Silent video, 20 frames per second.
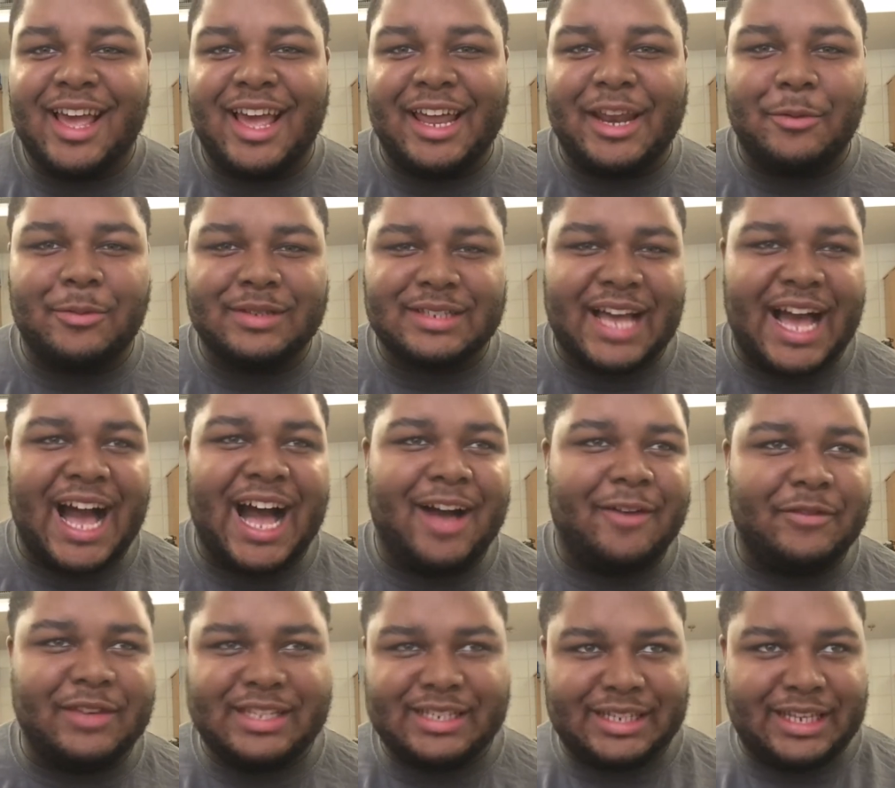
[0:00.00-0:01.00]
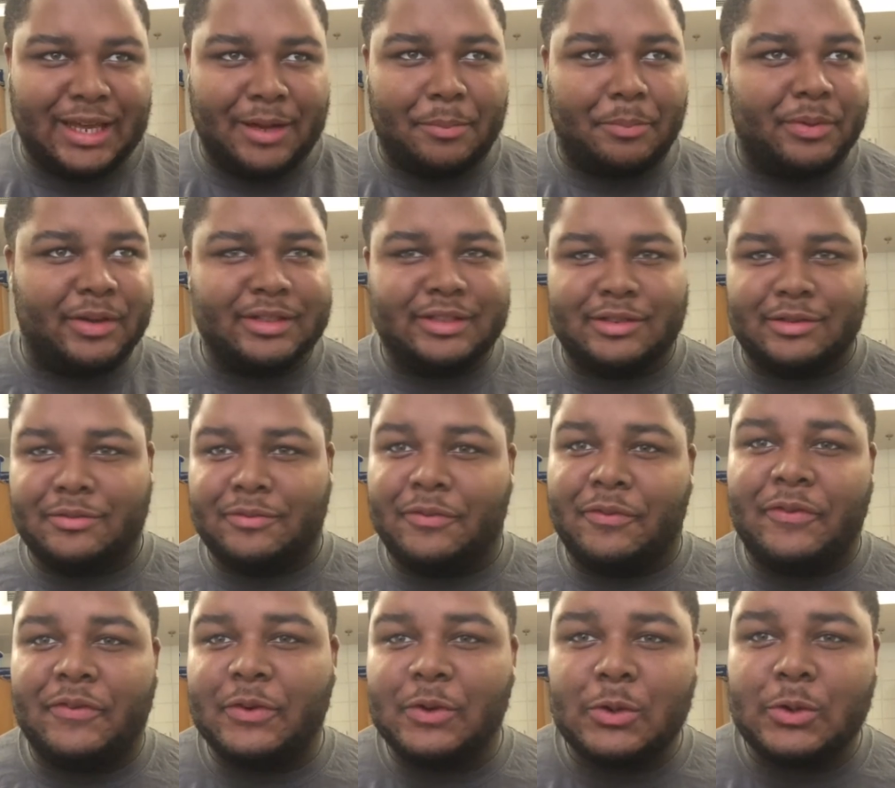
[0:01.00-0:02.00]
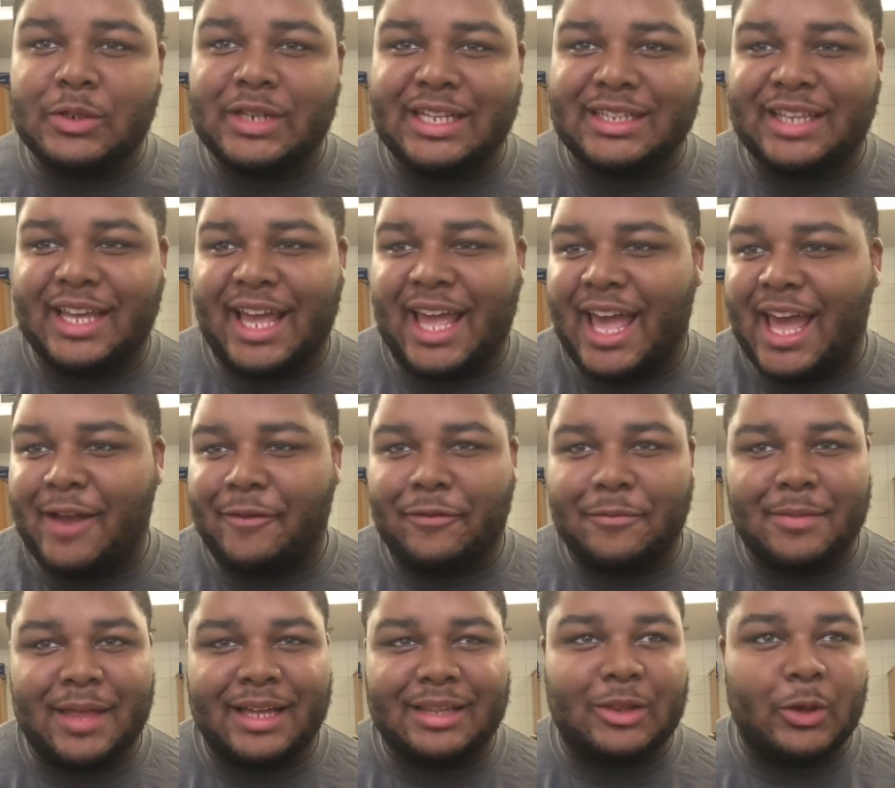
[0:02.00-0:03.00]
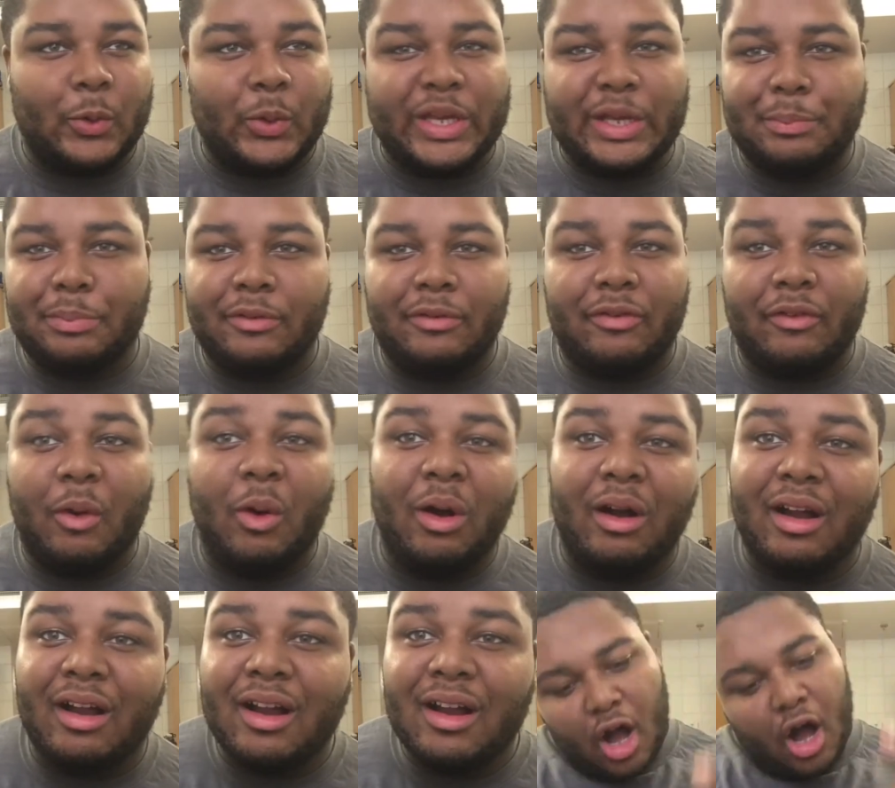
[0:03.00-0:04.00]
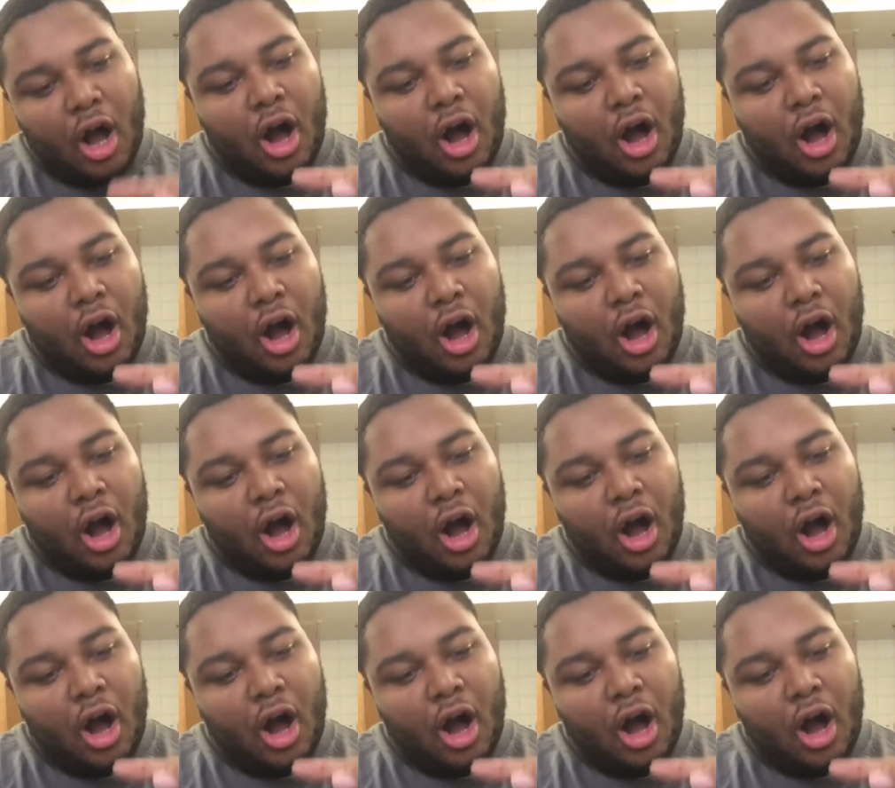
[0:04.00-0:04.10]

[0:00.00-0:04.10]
And it was obviously a bunch of food that they had from the week before.